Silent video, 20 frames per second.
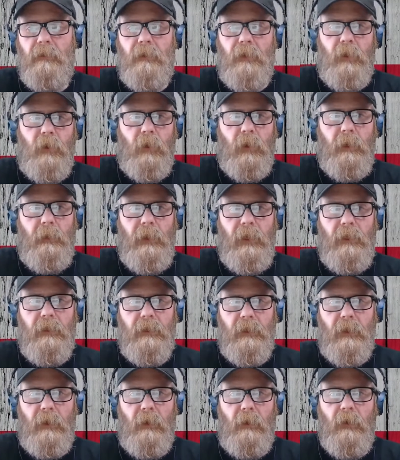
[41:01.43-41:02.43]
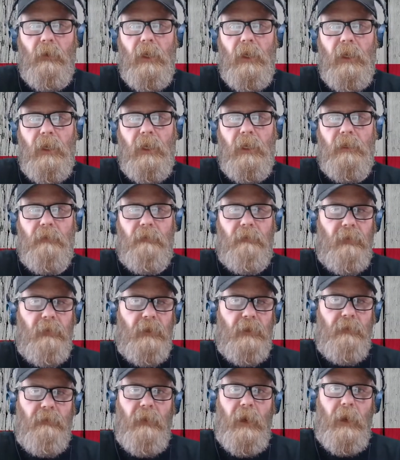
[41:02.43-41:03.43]
You know what I mean? So
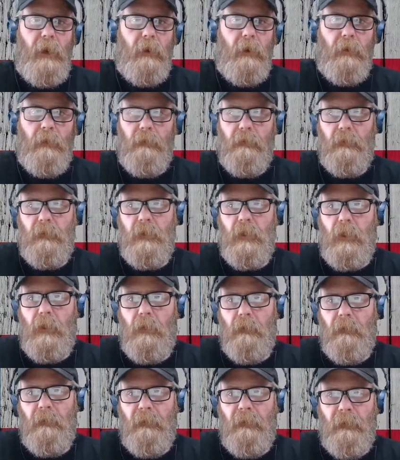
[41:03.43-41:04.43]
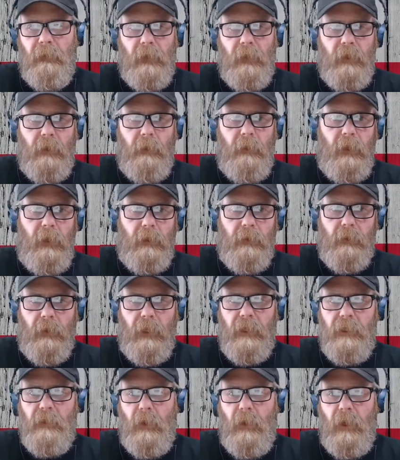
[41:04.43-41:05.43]
it's fair. So to me, so
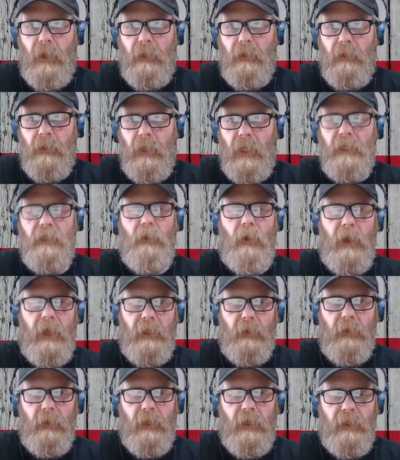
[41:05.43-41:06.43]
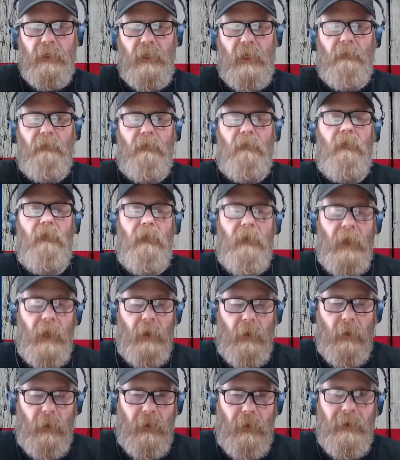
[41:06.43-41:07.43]
that's why I do it, because I'm
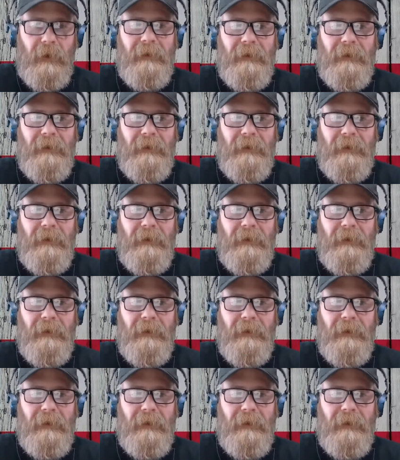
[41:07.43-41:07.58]
fair.